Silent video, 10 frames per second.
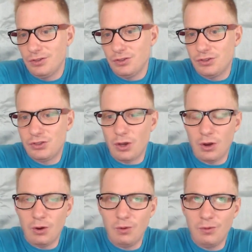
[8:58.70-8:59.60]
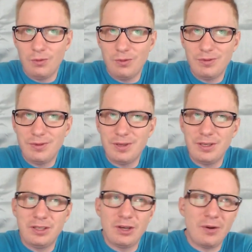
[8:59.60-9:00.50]
So,
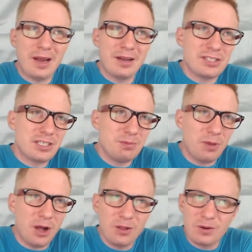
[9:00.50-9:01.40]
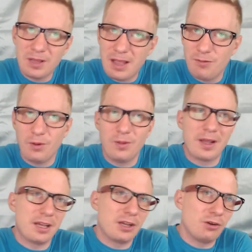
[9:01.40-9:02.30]
you know, at a smaller level,
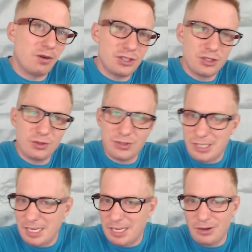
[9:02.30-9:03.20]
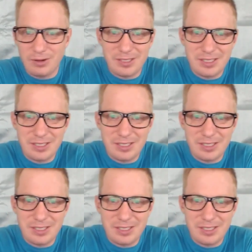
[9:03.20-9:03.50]
like a congressional seat or a